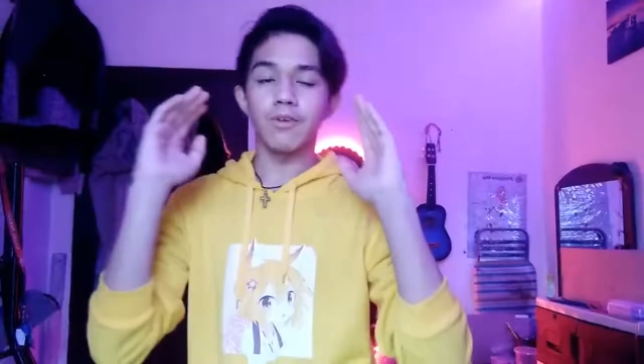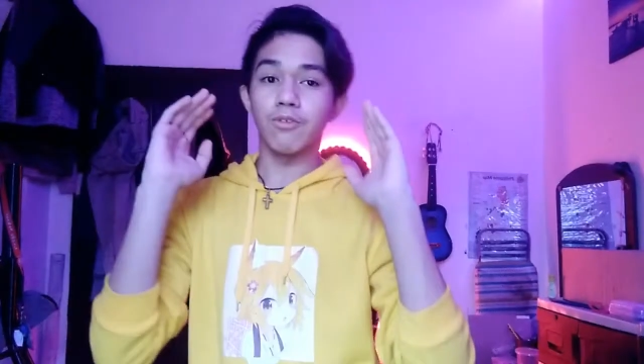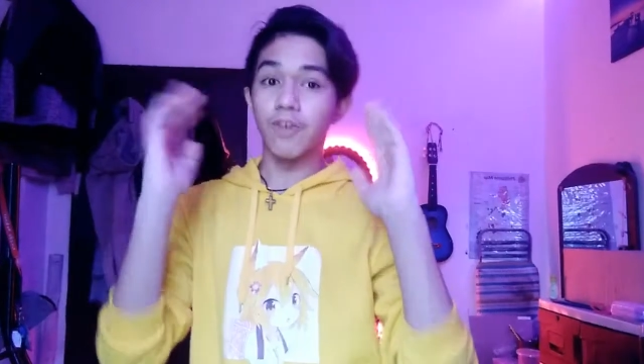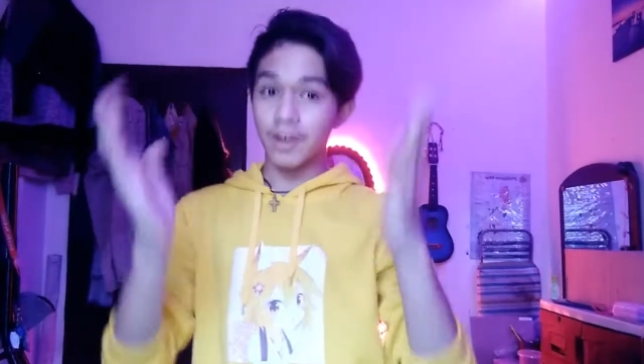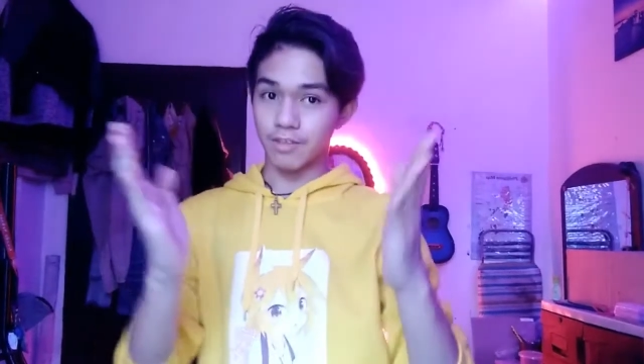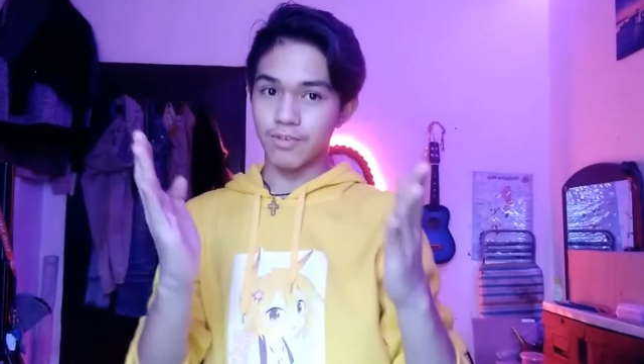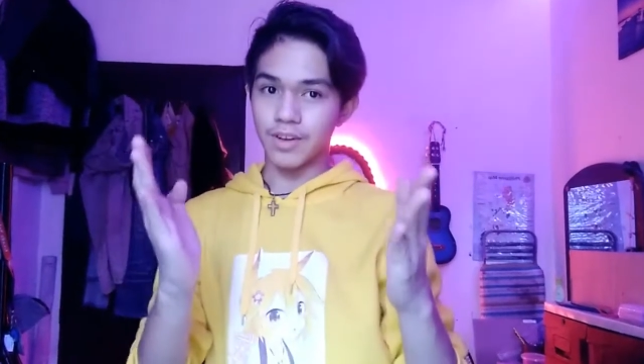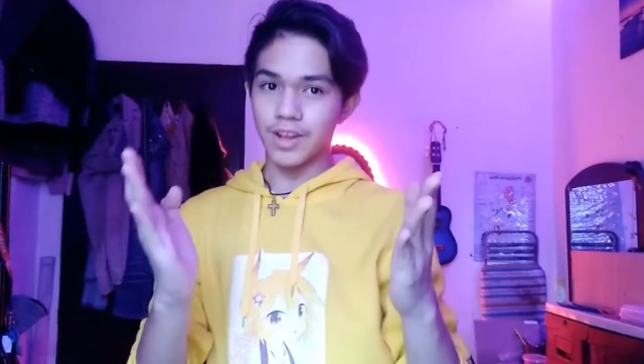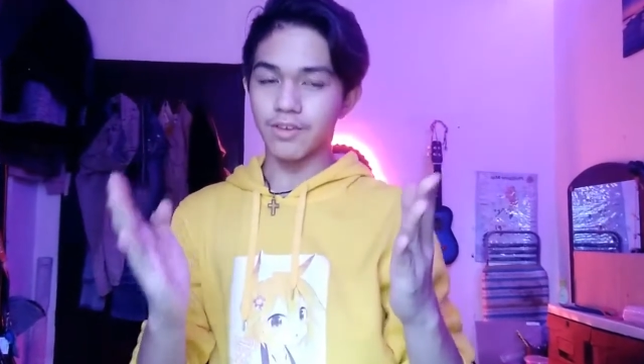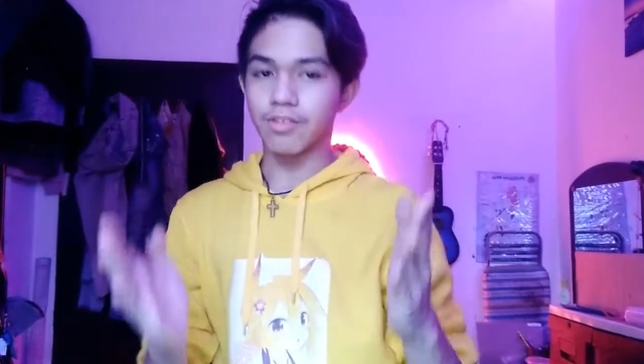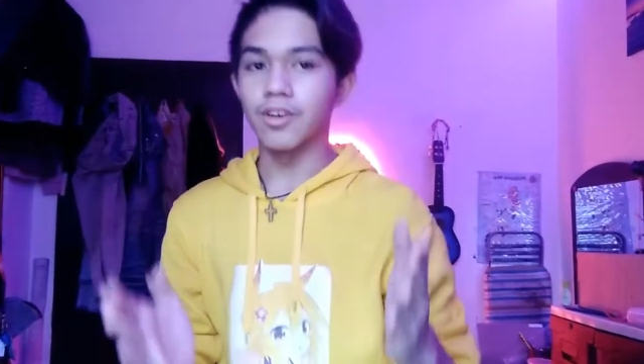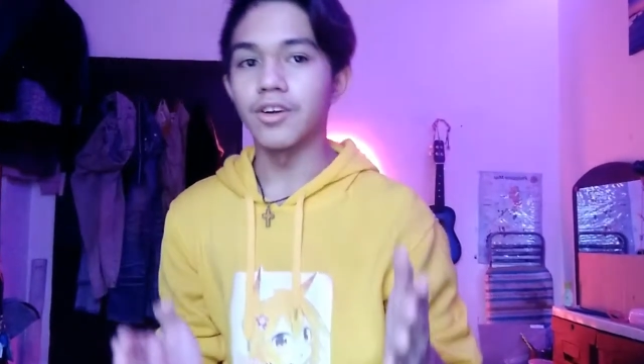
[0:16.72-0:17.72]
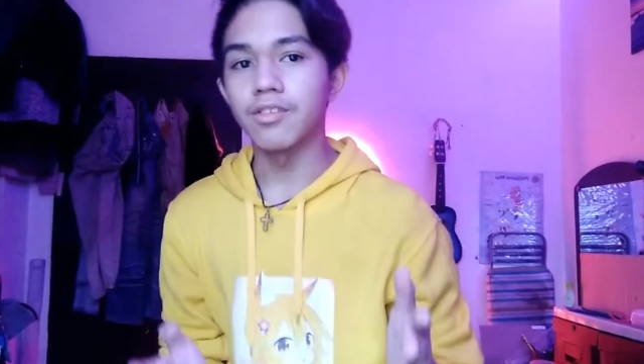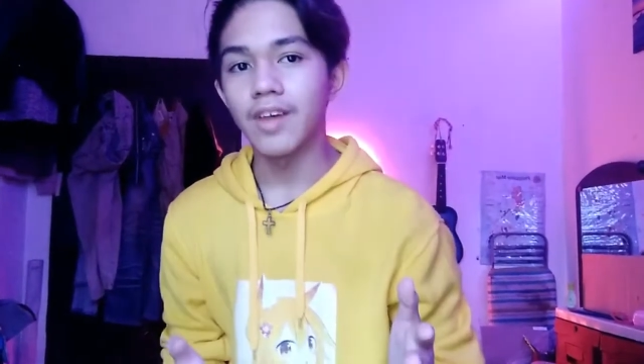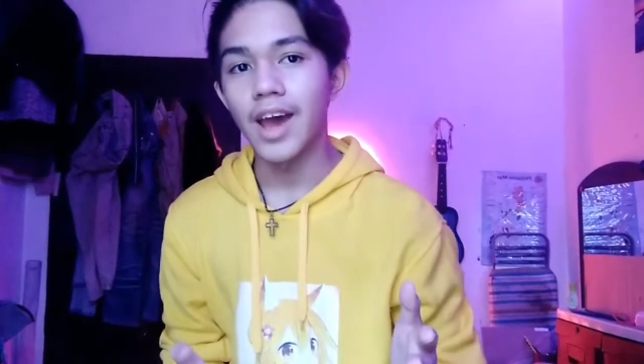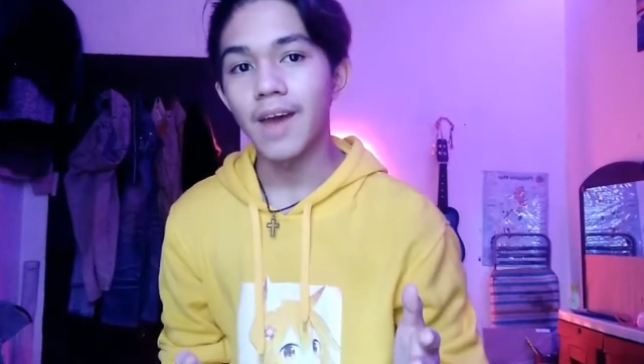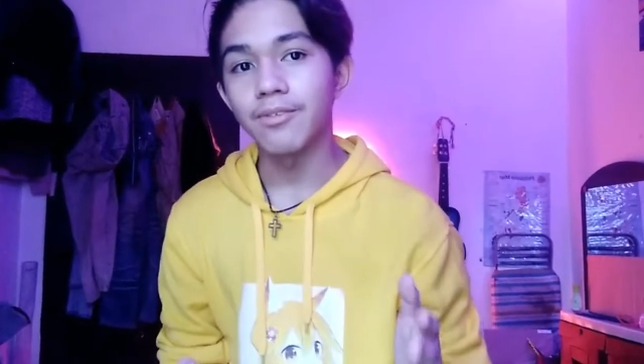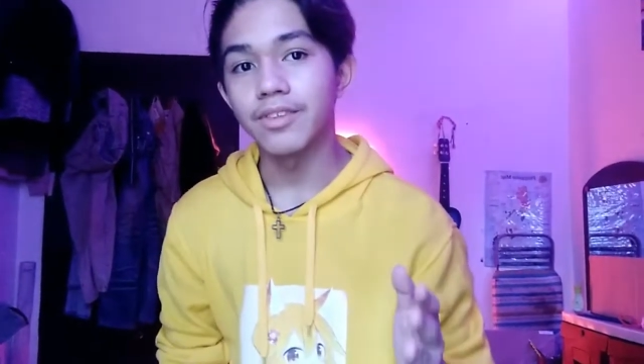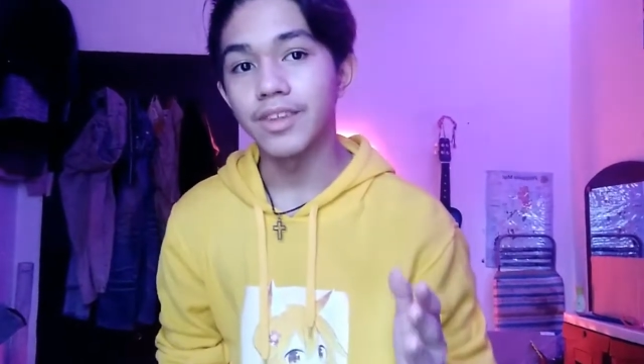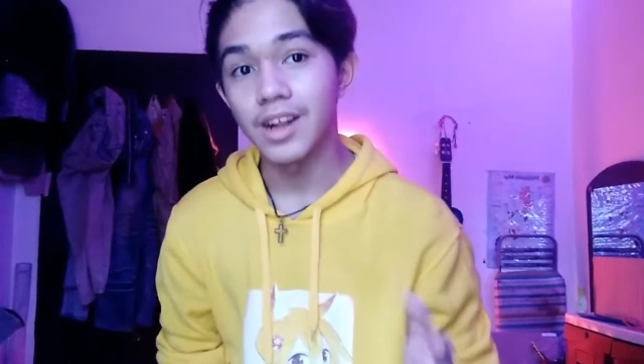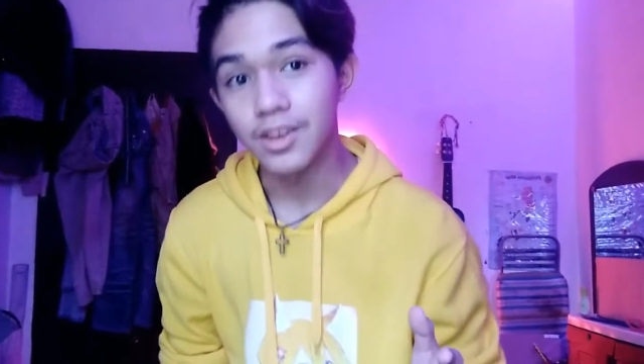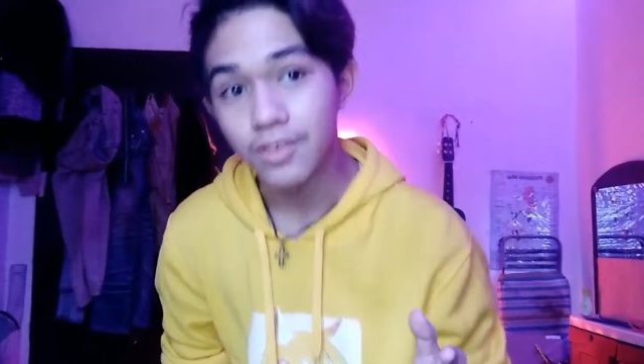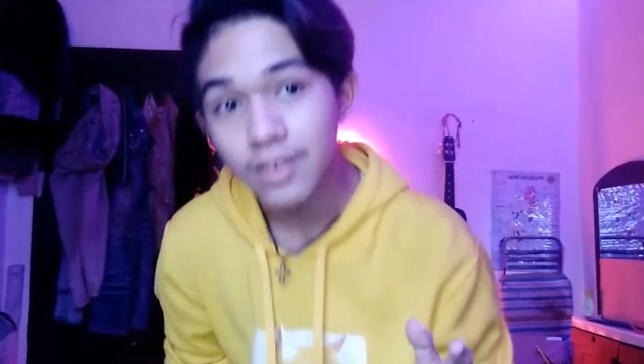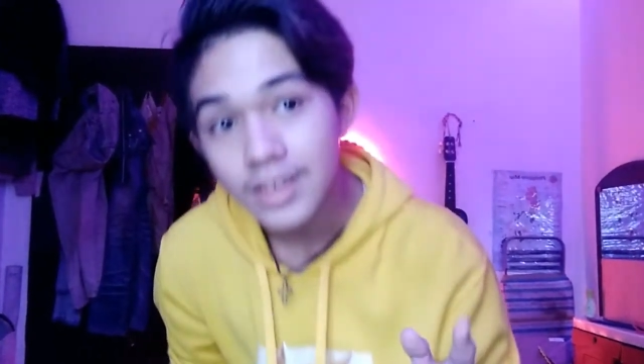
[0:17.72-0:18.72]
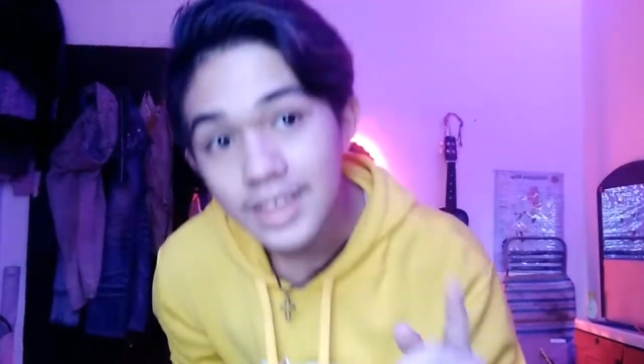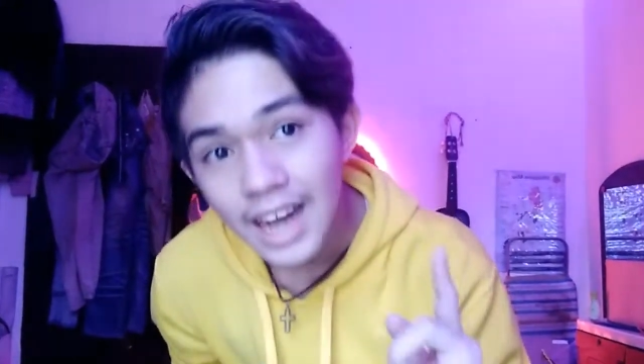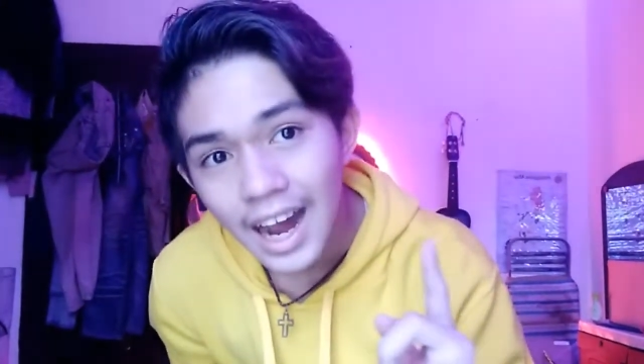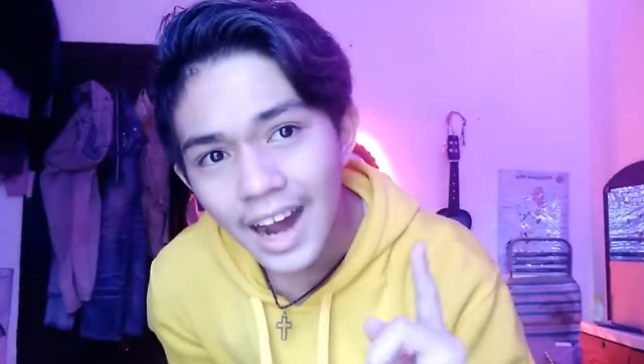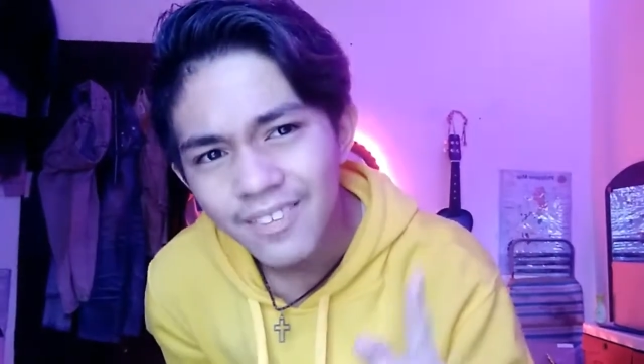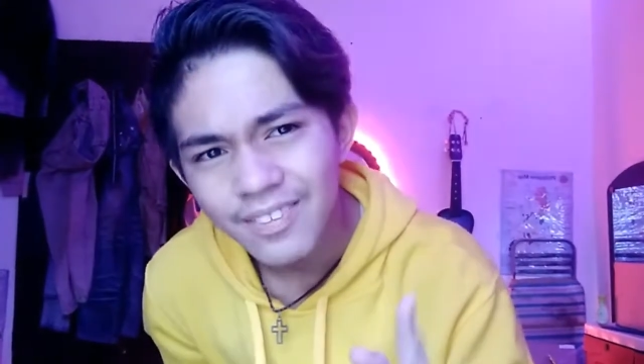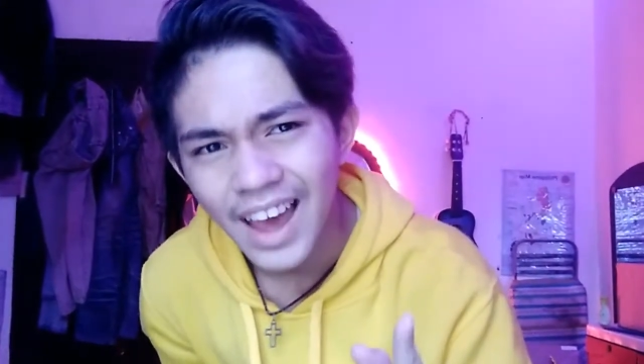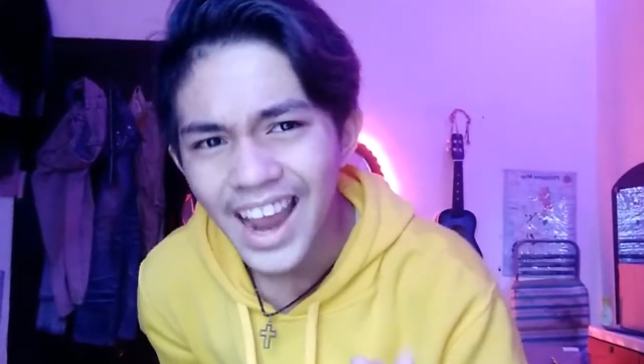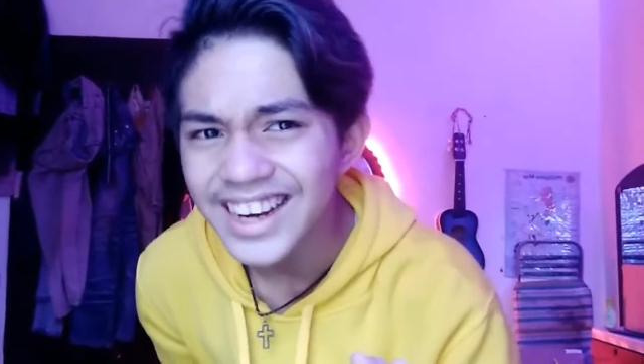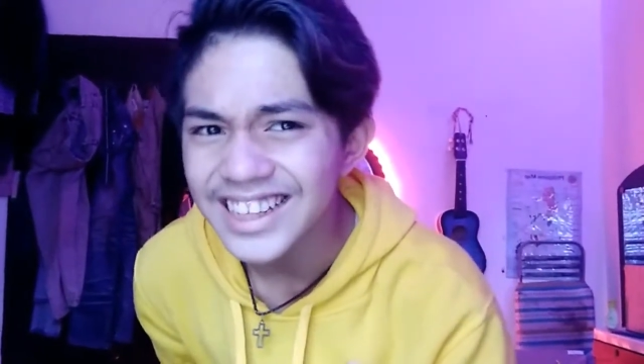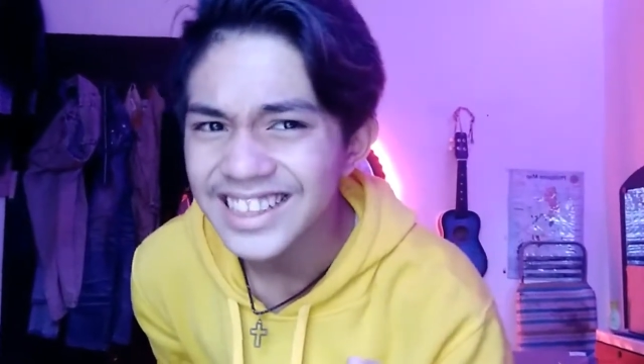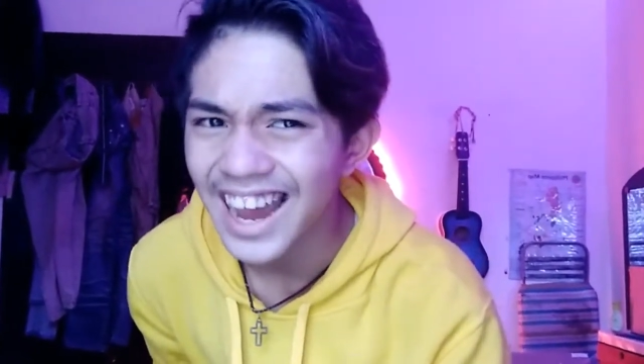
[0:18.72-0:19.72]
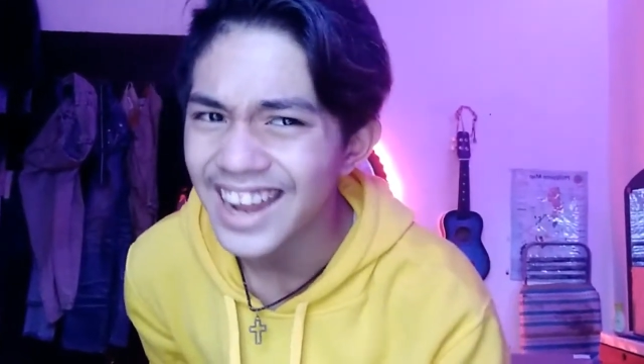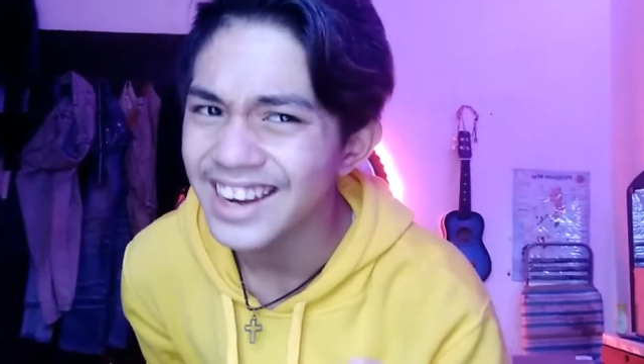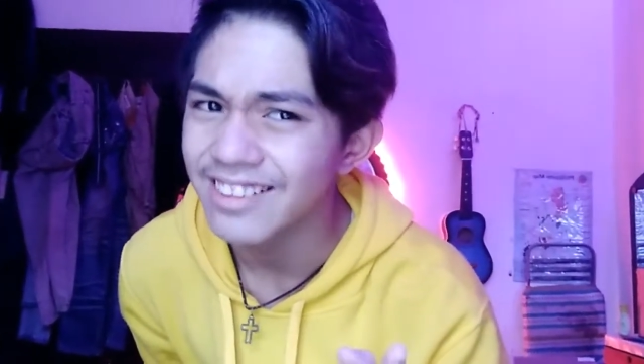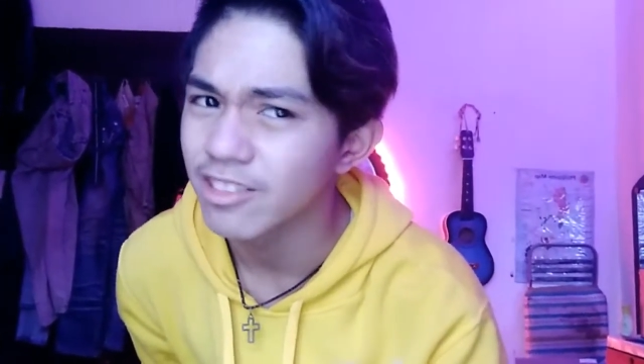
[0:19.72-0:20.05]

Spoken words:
Before this video starts, I have to tell you a tiny, tiny